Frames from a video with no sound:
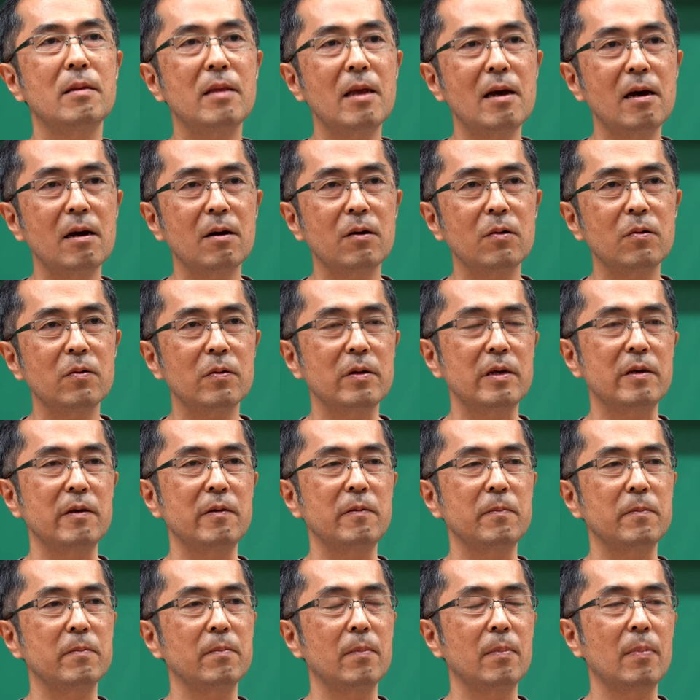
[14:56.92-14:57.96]
Now,
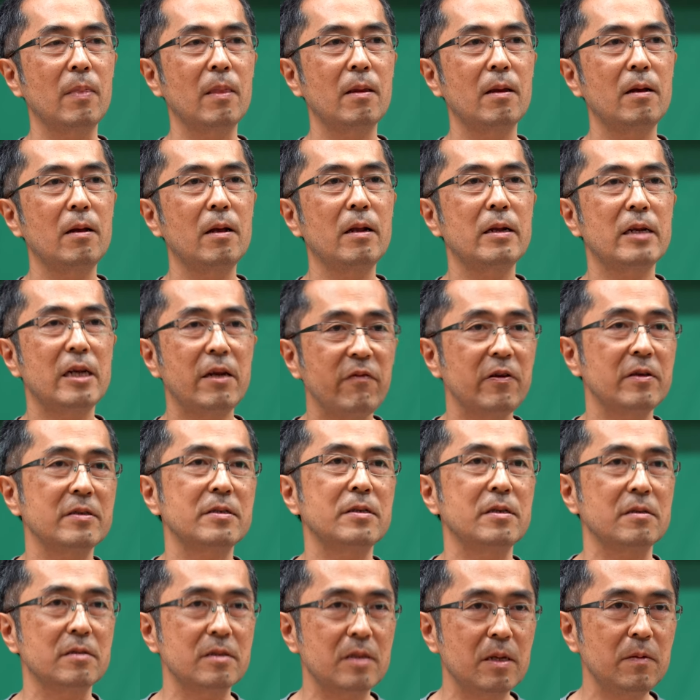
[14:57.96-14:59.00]
in
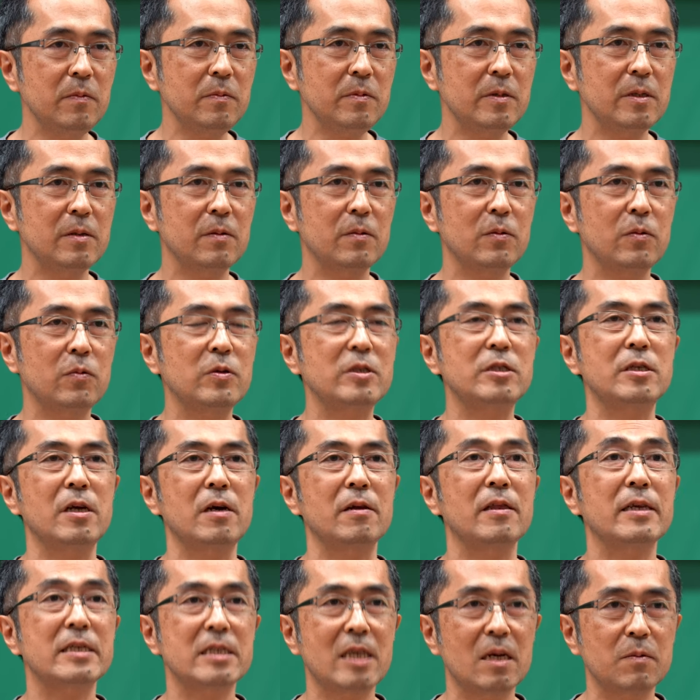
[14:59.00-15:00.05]
living systems, which
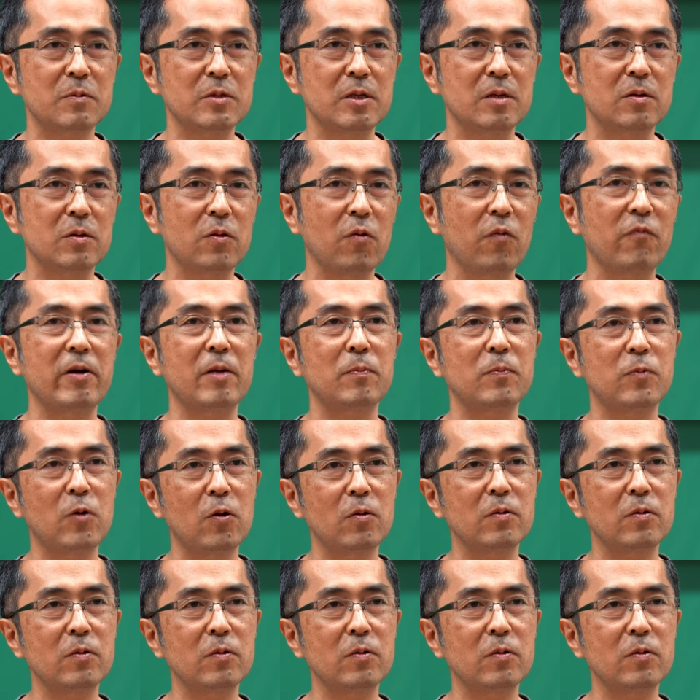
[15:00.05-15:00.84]
are the subject of our